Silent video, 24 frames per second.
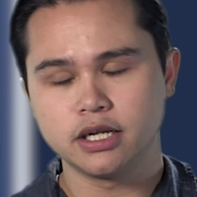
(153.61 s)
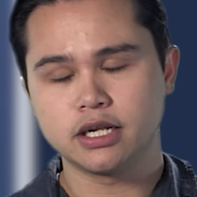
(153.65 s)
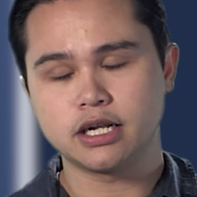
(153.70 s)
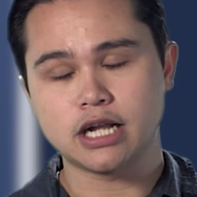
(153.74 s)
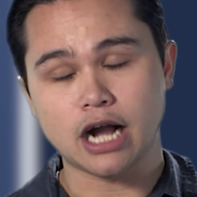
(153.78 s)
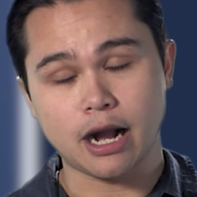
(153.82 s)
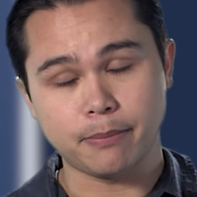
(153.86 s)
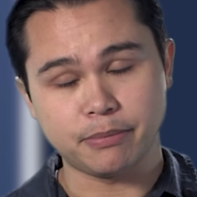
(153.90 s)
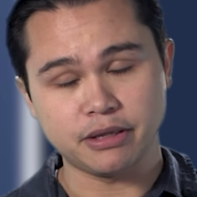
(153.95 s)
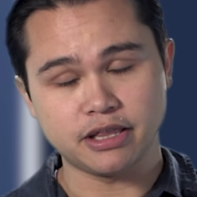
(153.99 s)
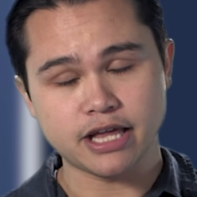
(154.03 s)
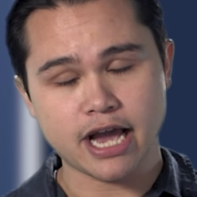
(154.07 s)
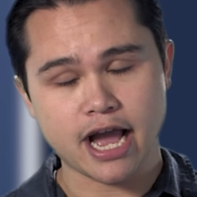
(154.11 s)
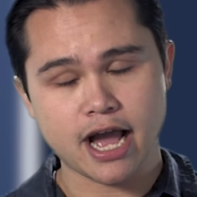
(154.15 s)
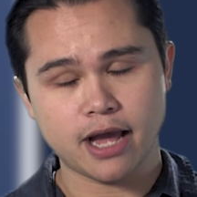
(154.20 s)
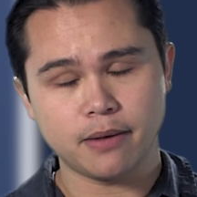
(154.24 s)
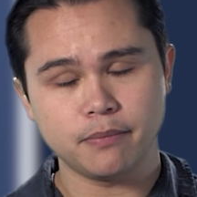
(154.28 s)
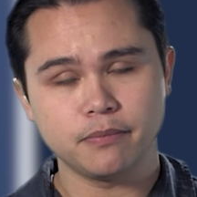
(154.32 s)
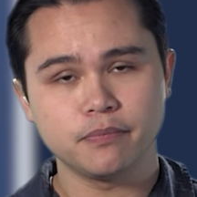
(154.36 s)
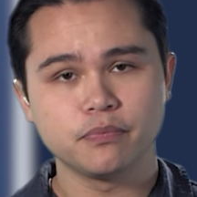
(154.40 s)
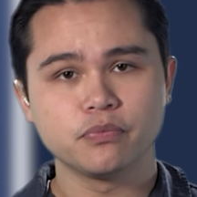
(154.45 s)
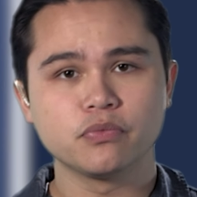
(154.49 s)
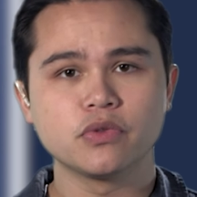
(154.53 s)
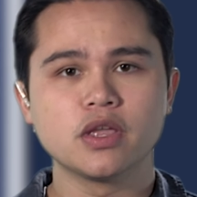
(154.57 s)
Copy that.
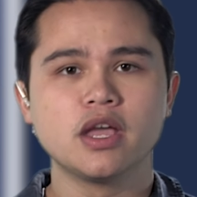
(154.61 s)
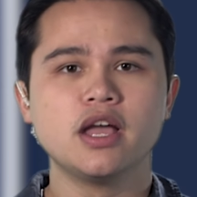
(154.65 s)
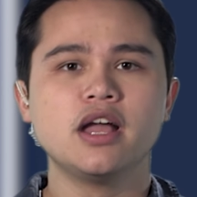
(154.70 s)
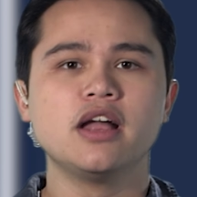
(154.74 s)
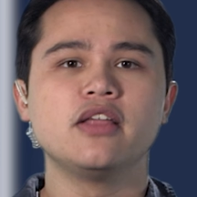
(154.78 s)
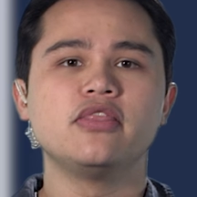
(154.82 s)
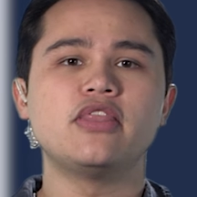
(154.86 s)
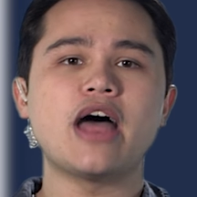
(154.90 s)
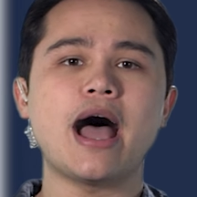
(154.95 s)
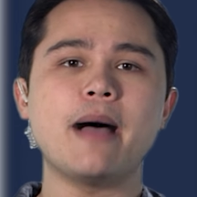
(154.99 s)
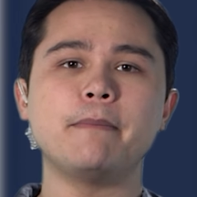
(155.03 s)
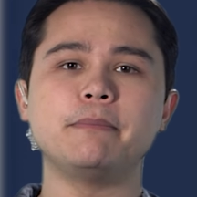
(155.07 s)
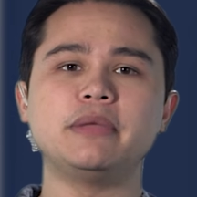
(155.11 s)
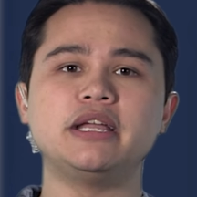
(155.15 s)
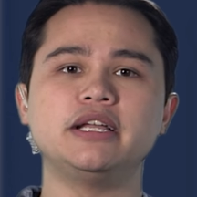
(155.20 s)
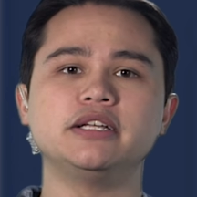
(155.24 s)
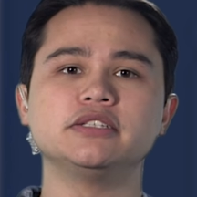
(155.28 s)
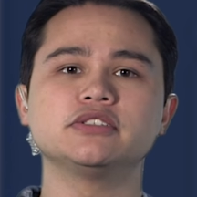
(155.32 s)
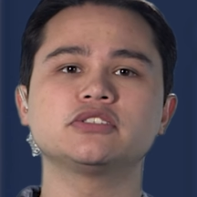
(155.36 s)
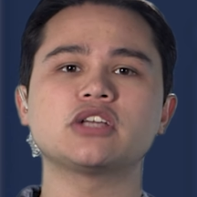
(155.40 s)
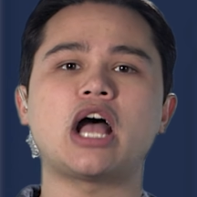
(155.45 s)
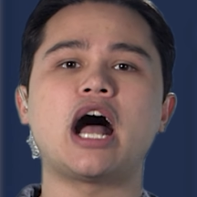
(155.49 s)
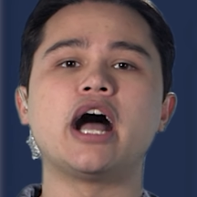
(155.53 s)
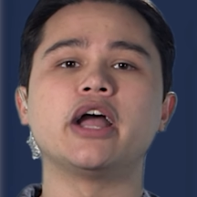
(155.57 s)
That
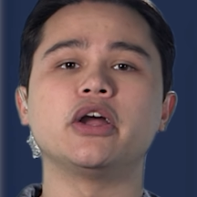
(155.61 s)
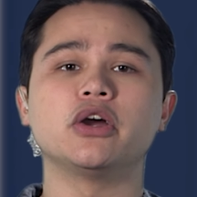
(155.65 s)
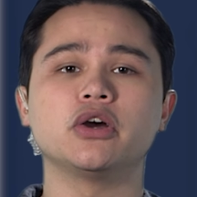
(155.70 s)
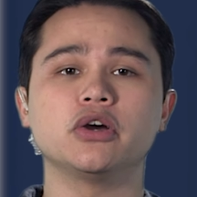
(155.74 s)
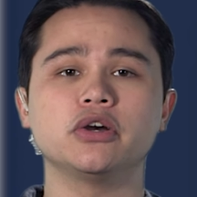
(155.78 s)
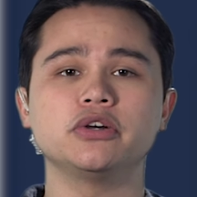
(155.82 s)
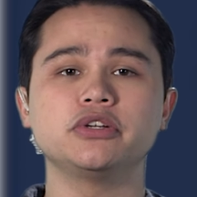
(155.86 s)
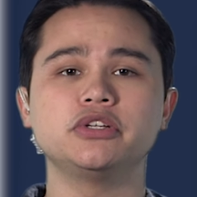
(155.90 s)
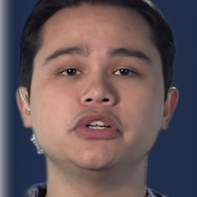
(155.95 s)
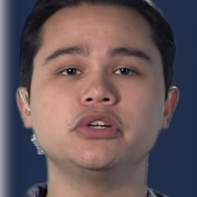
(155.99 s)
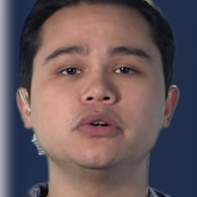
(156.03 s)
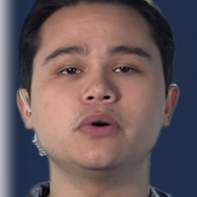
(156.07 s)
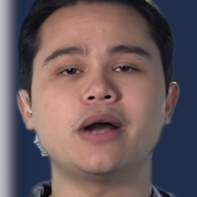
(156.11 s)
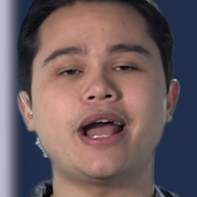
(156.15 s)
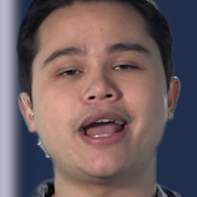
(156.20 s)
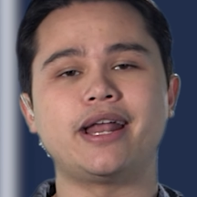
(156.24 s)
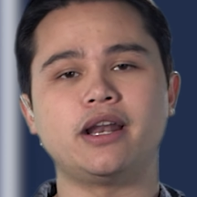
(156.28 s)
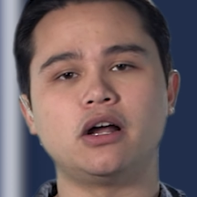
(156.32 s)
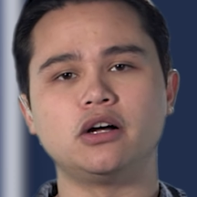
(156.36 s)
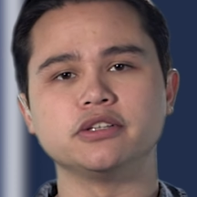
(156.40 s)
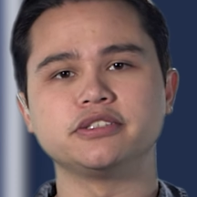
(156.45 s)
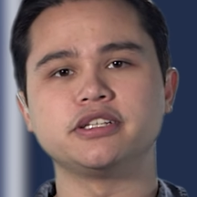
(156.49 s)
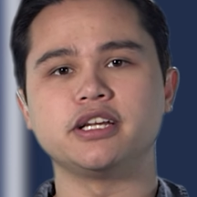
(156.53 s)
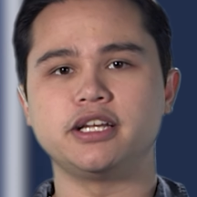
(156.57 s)
means I heard you
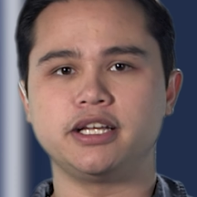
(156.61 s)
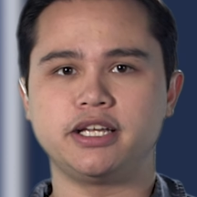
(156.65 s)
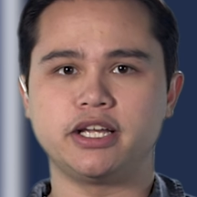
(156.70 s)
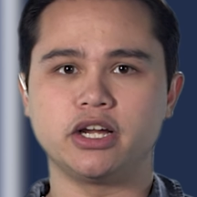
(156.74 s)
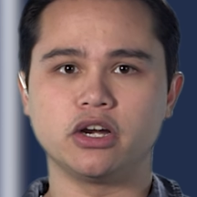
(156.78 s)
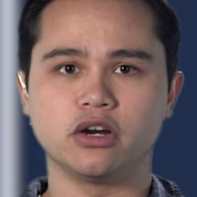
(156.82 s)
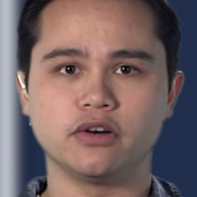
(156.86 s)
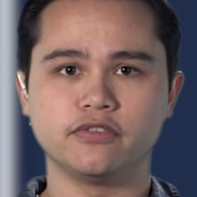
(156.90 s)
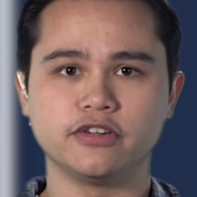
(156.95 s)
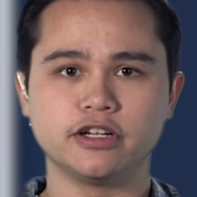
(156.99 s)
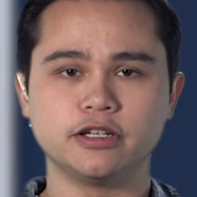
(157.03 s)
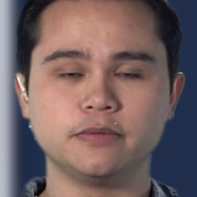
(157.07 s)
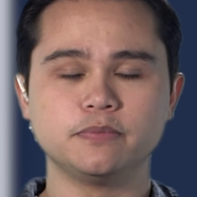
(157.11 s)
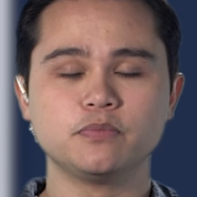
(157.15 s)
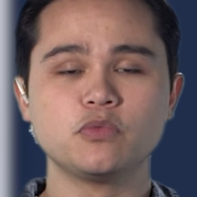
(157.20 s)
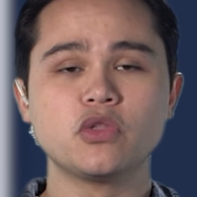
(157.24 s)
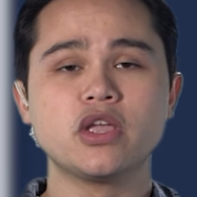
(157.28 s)
and I'll take care of it.